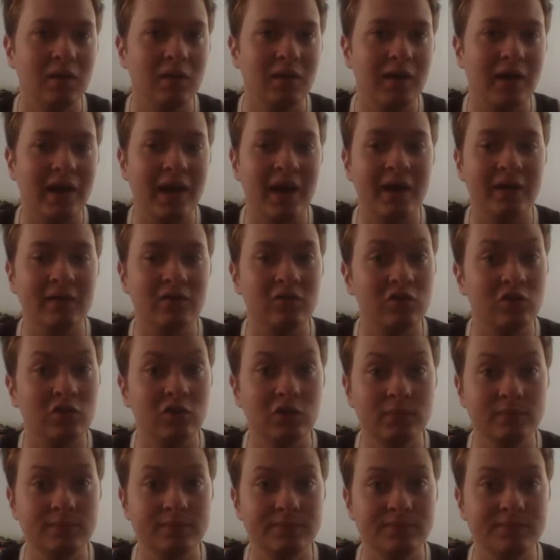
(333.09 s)
and
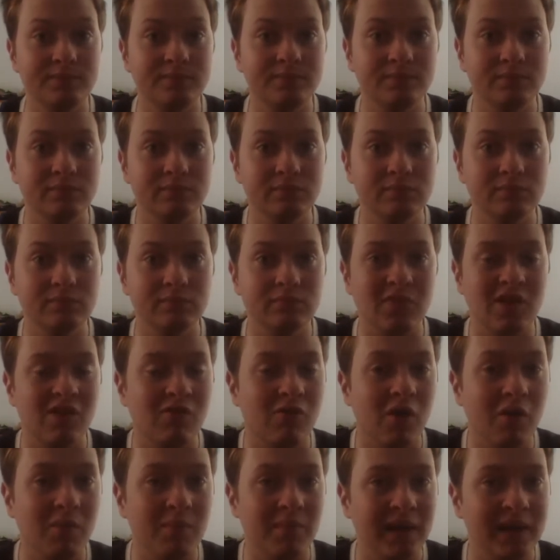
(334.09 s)
there
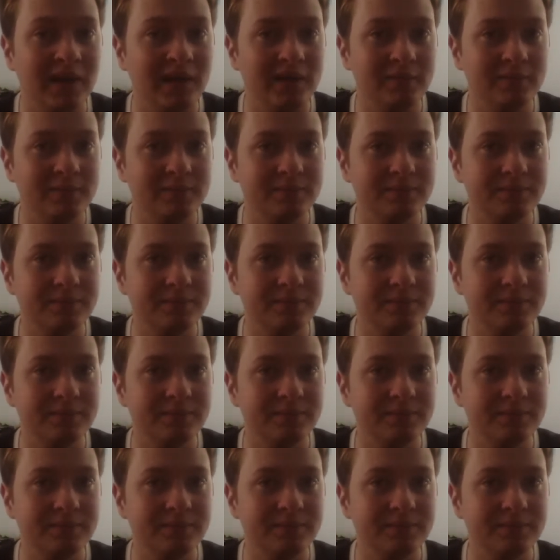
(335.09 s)
aren't many.